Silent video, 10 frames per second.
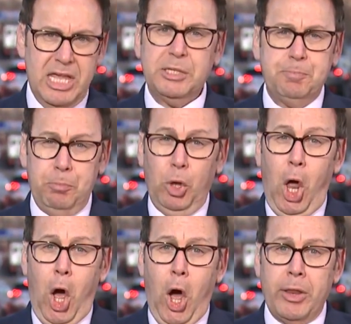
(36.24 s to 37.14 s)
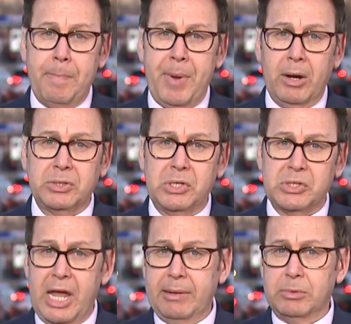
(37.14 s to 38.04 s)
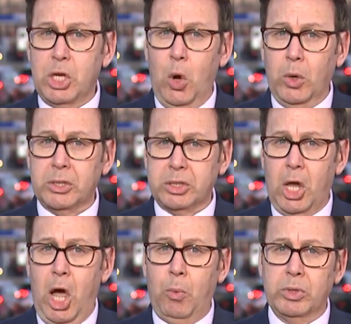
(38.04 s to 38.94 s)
this law that bears his name, Noah's Law,